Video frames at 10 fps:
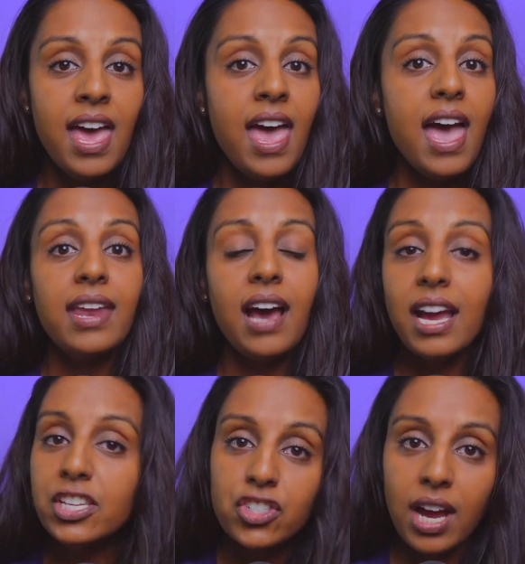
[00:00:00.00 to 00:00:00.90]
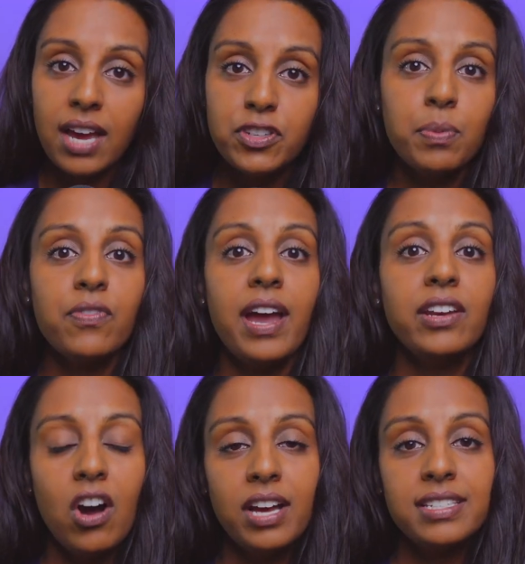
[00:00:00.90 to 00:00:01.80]
and I strive to provide
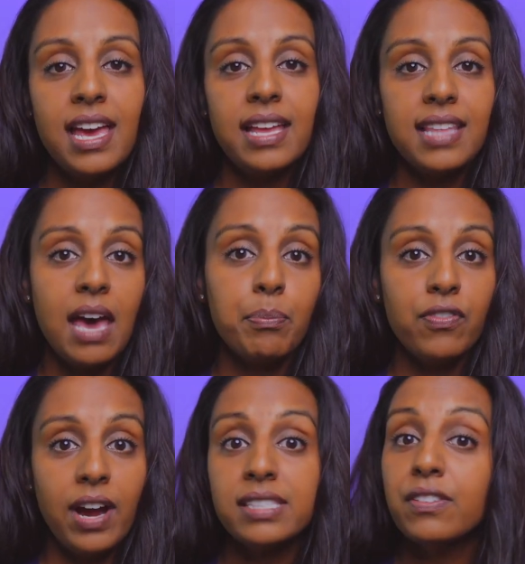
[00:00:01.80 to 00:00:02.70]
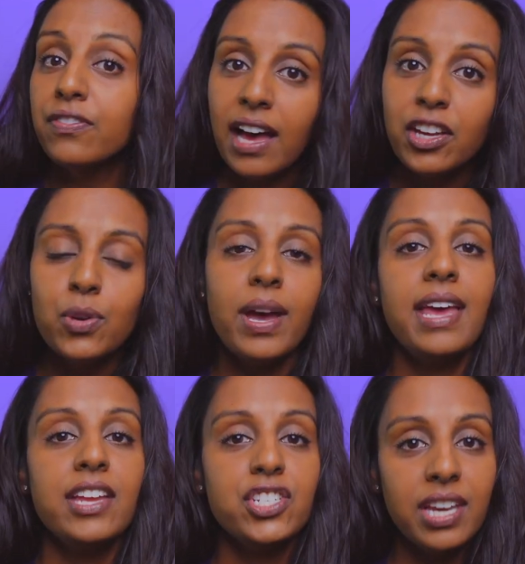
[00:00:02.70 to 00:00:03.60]
content that provides value and
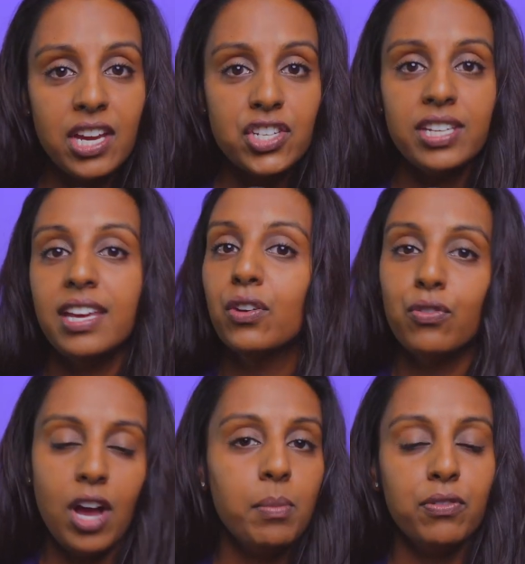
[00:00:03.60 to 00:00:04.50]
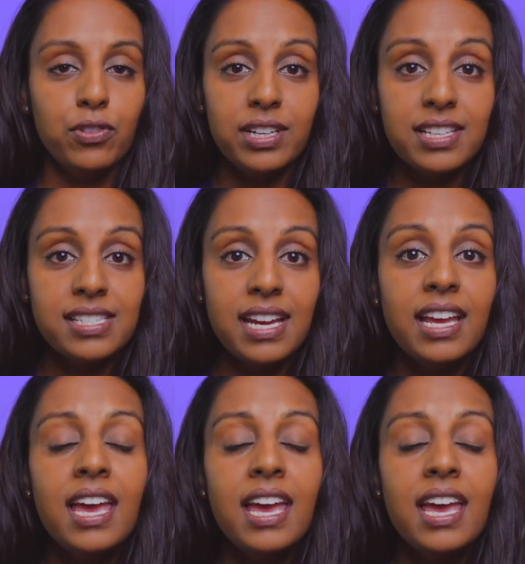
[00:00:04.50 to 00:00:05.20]
education in the realm of real estate